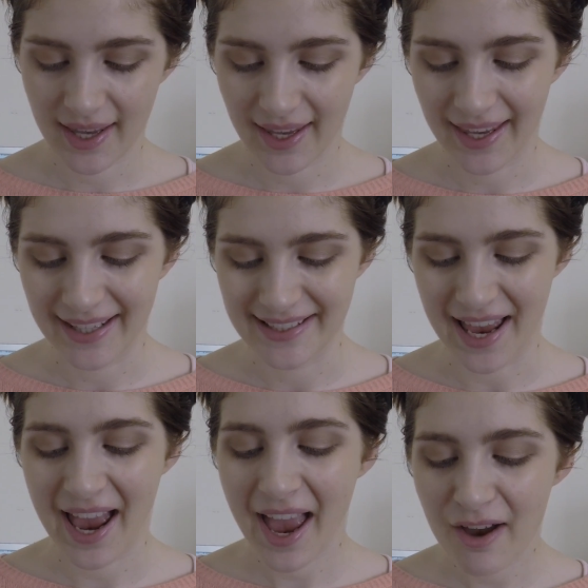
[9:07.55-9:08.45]
And
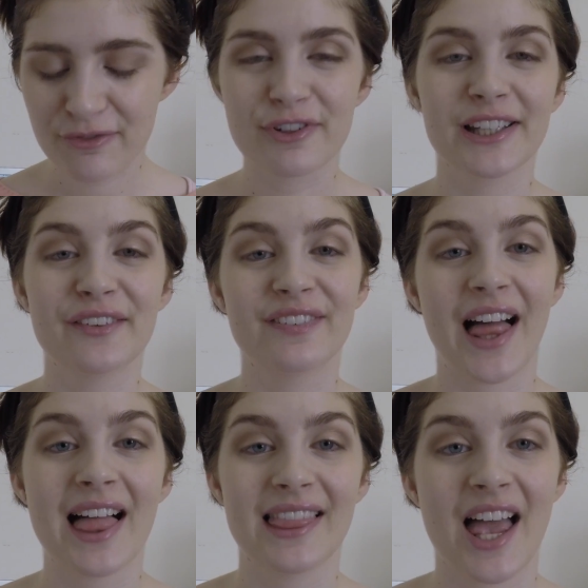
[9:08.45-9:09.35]
I have really
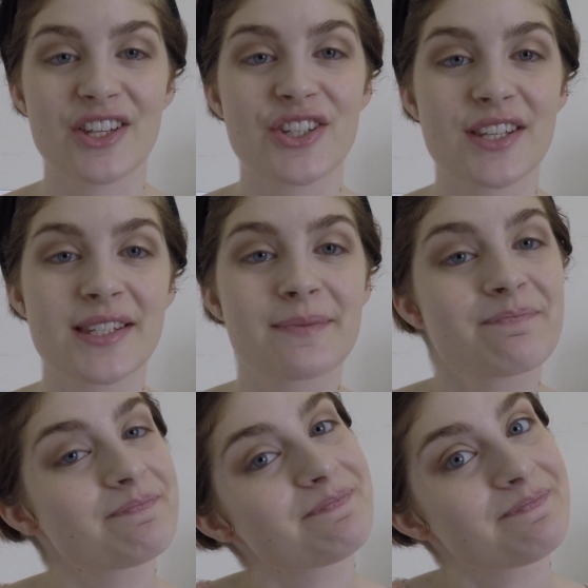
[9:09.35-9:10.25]
flat lashes,
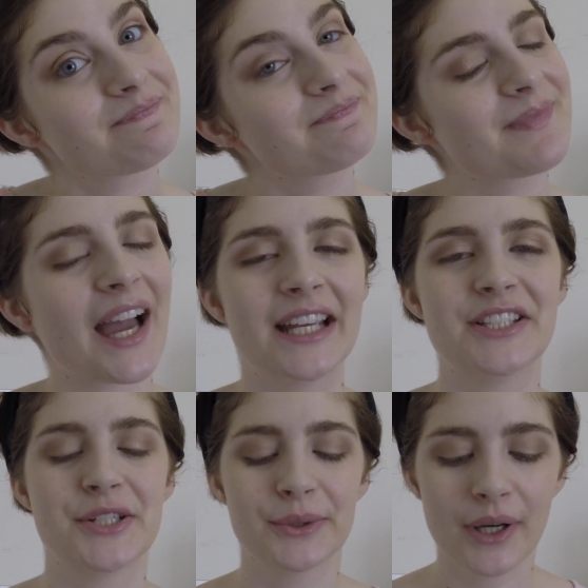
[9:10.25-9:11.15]
I
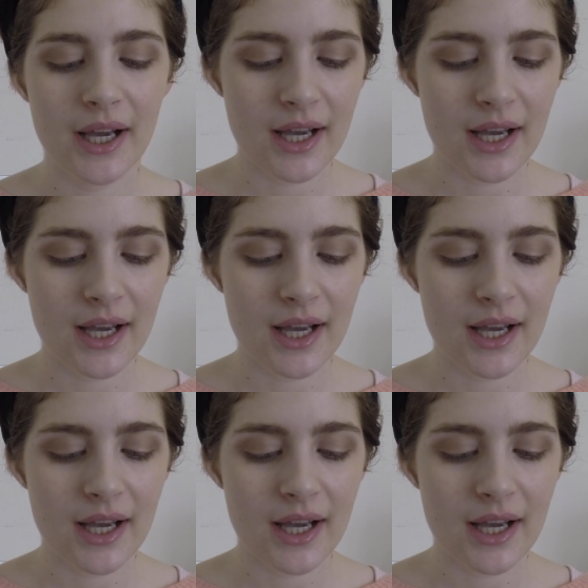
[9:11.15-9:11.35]
do.